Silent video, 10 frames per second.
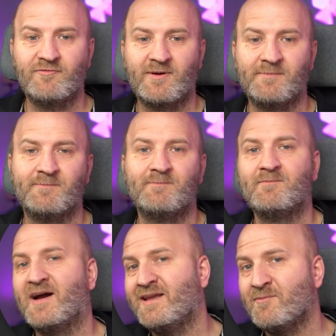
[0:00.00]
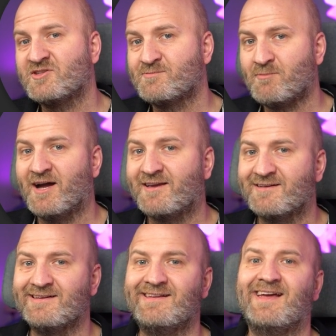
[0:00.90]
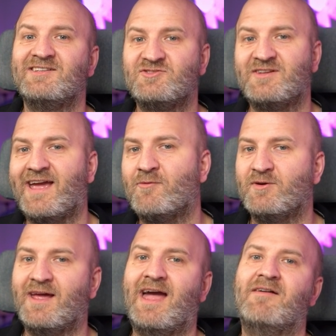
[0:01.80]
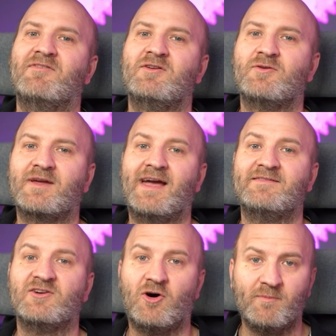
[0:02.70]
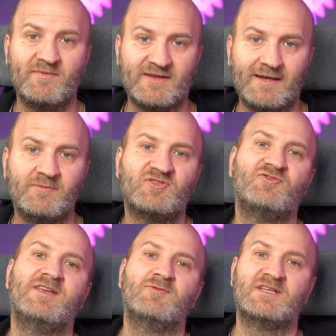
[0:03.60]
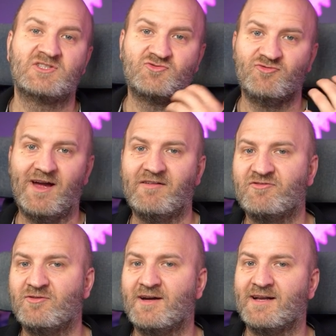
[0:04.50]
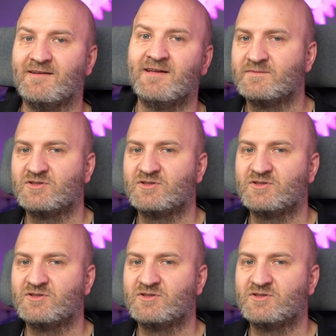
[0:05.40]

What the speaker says: everyone, my name is Michael and today I want to have a look at OpenTelemetry with GraphQL.